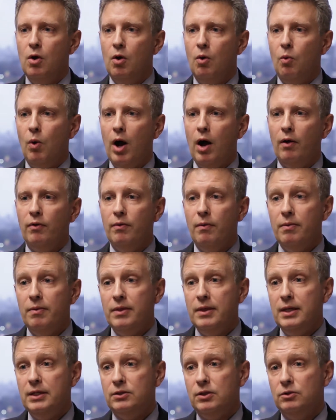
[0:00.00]
while
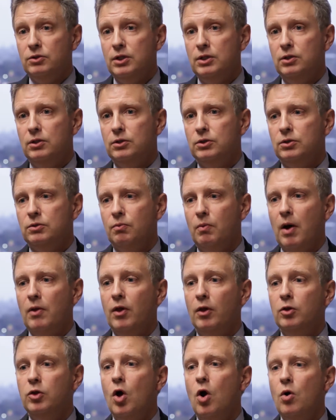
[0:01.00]
these diseases, while
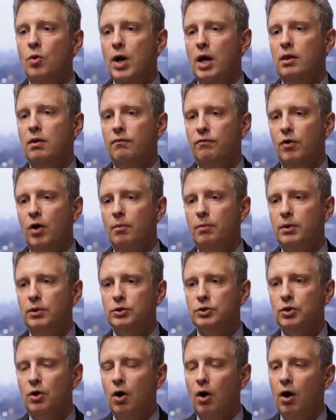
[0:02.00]
the low-grade
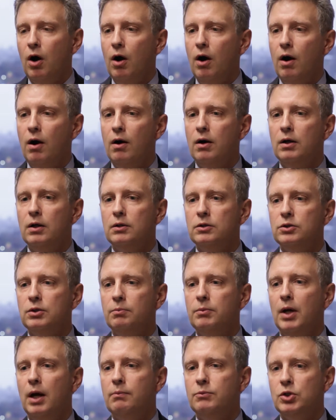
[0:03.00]
lymphomas are
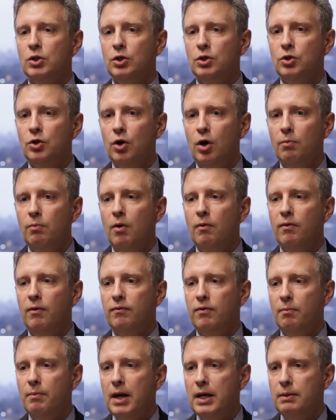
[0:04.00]
sometimes incurable, but
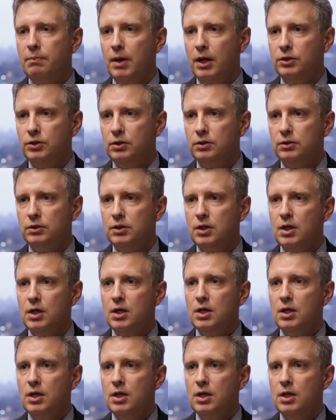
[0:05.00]
for many patients